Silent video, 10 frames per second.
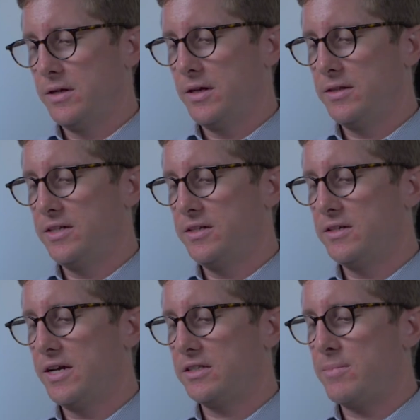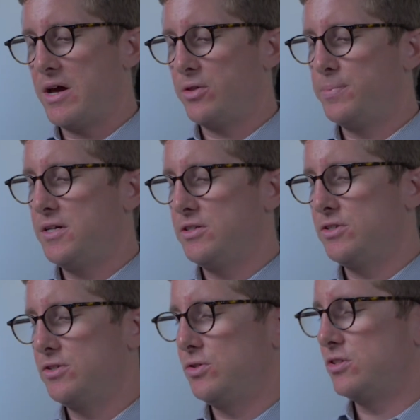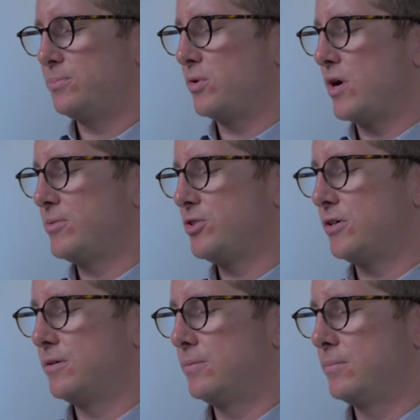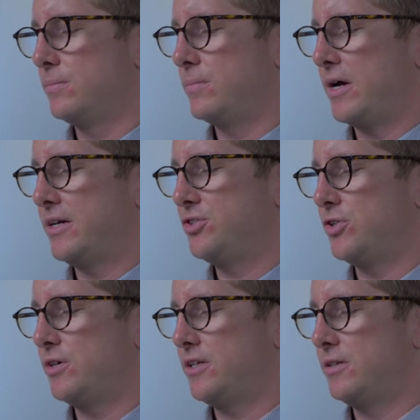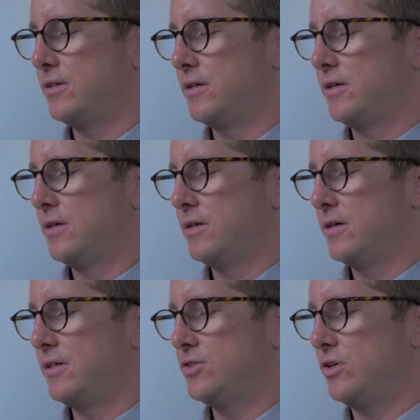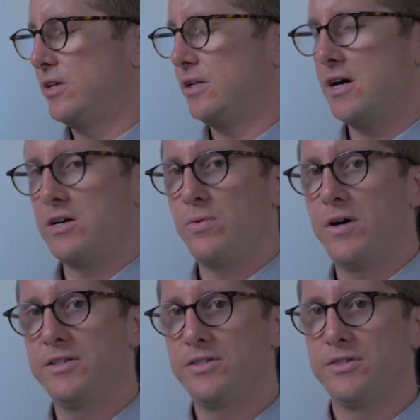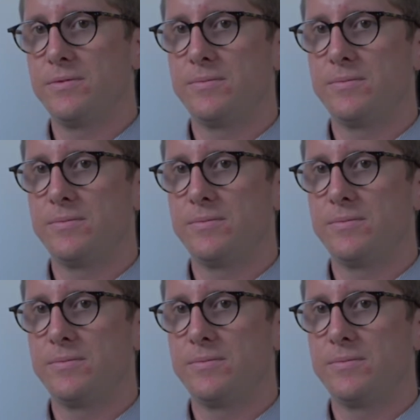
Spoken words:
and then connect the mouthpiece to the spirometer by inserting and turning clockwise.